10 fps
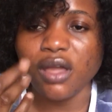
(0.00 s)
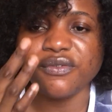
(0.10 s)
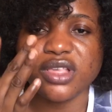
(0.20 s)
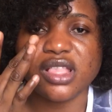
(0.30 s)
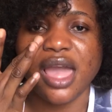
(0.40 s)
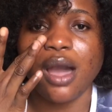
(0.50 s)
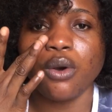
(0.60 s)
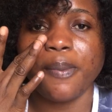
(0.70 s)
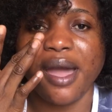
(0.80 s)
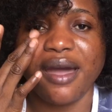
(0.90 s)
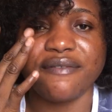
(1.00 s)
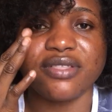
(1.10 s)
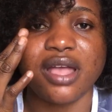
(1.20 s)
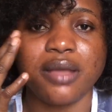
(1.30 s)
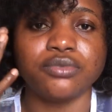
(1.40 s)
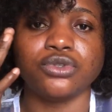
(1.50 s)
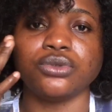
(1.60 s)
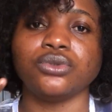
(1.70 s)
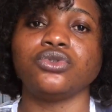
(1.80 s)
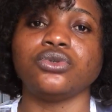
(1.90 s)
Obviously, I hope I have time
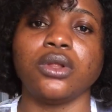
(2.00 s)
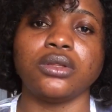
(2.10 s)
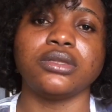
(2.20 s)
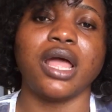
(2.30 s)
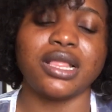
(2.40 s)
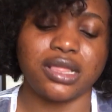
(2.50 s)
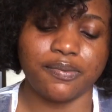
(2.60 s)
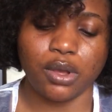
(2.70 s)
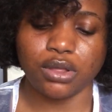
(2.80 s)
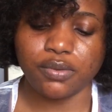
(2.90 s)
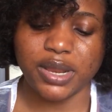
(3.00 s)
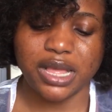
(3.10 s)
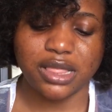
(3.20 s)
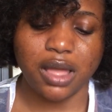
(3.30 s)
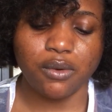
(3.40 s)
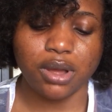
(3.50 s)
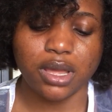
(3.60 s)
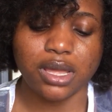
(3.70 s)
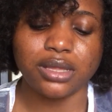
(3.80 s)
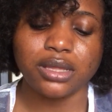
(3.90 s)
to do all that, because when I start
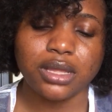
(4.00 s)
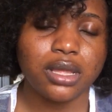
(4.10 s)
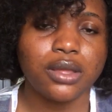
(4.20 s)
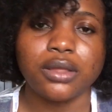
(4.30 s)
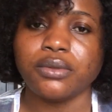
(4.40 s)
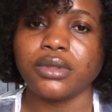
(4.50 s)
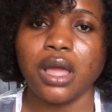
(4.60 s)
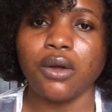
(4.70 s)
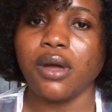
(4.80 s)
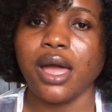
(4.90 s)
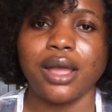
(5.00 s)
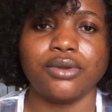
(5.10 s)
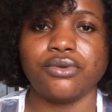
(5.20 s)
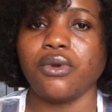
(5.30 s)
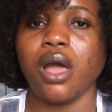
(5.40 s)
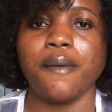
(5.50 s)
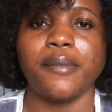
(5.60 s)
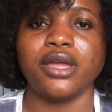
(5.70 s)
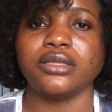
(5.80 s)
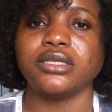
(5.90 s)
working now, I don't know how
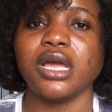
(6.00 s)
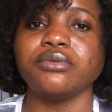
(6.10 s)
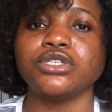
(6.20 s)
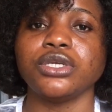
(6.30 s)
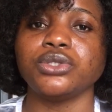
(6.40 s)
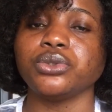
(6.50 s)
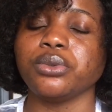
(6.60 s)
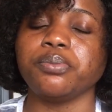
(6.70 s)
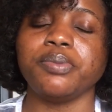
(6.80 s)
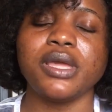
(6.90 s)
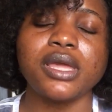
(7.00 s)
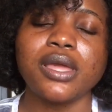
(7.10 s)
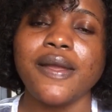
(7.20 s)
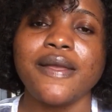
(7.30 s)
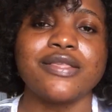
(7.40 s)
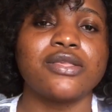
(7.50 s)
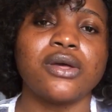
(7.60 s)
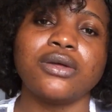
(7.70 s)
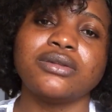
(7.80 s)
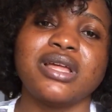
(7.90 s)
my time schedule will be.
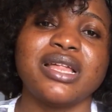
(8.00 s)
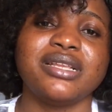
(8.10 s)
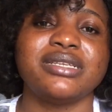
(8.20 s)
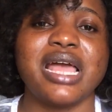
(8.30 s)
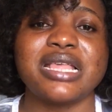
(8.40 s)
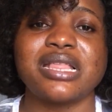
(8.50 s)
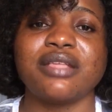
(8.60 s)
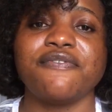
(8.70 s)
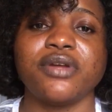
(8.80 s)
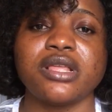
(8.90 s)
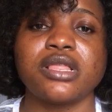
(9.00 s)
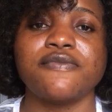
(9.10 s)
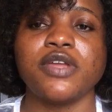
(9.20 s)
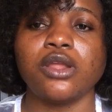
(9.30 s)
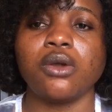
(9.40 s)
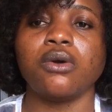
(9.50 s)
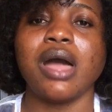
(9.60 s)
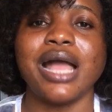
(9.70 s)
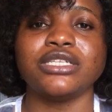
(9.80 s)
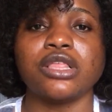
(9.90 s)
So that's it for this video.
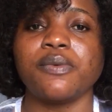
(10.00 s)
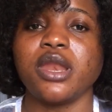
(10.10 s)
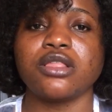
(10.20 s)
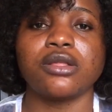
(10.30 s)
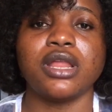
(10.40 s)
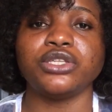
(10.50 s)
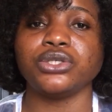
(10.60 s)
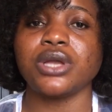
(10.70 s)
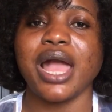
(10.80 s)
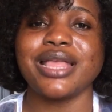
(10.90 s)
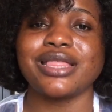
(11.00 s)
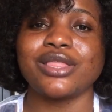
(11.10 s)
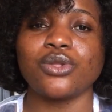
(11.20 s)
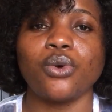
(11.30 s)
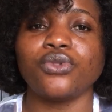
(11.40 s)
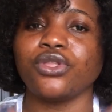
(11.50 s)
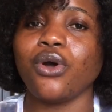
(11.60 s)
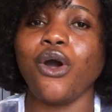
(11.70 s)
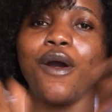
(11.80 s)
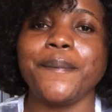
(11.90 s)
I just wanted to let you guys know
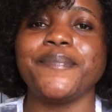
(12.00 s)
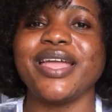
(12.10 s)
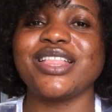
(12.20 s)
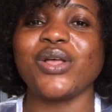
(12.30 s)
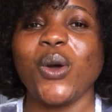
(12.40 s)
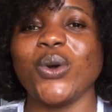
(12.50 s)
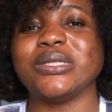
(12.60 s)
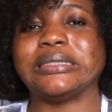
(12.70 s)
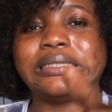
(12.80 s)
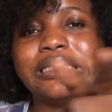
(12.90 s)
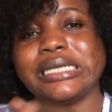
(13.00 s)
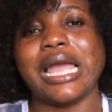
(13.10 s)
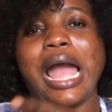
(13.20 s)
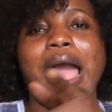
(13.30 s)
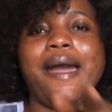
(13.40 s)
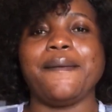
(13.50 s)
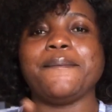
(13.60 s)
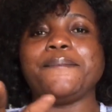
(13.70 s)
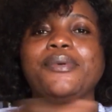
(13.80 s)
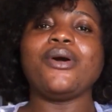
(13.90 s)
the update on the
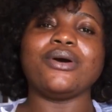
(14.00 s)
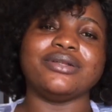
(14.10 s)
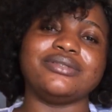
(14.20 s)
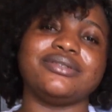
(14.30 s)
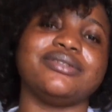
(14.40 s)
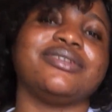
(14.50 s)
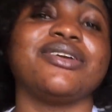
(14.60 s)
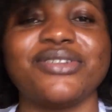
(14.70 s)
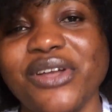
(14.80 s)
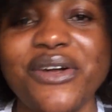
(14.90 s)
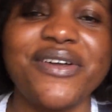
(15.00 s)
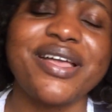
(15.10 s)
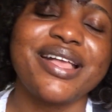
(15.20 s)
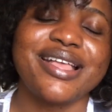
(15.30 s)
abroad, you know.